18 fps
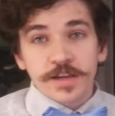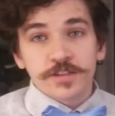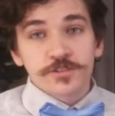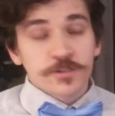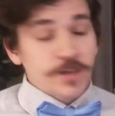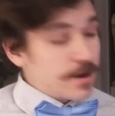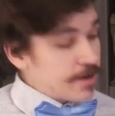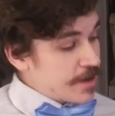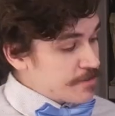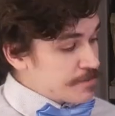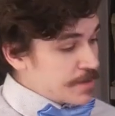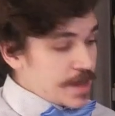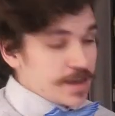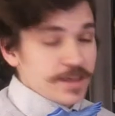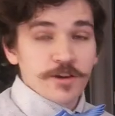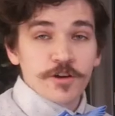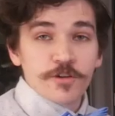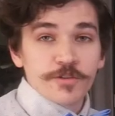so now I have
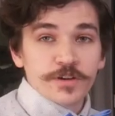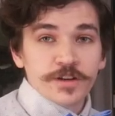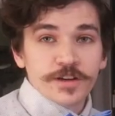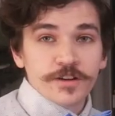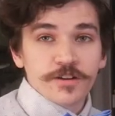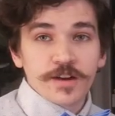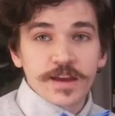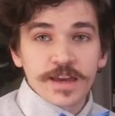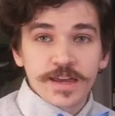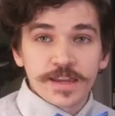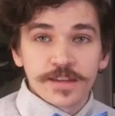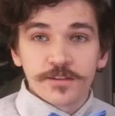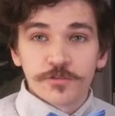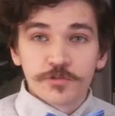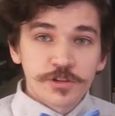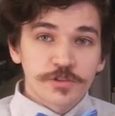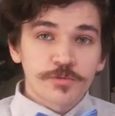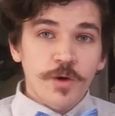Manny over here. And the
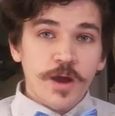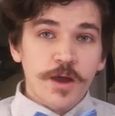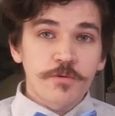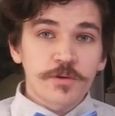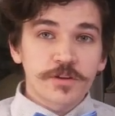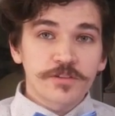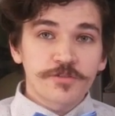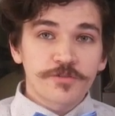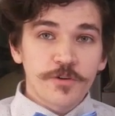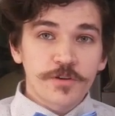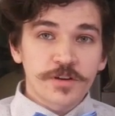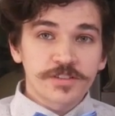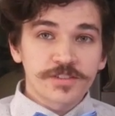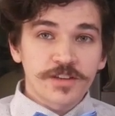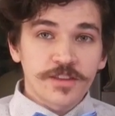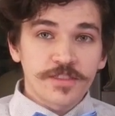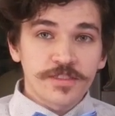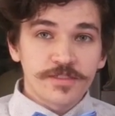reason why I wanted to focus
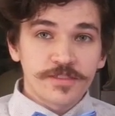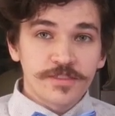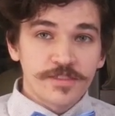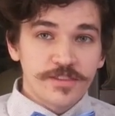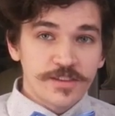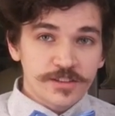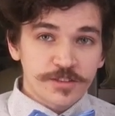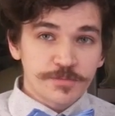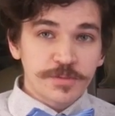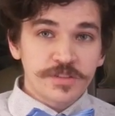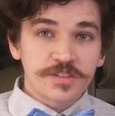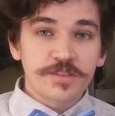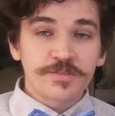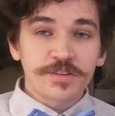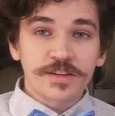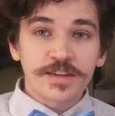on this specific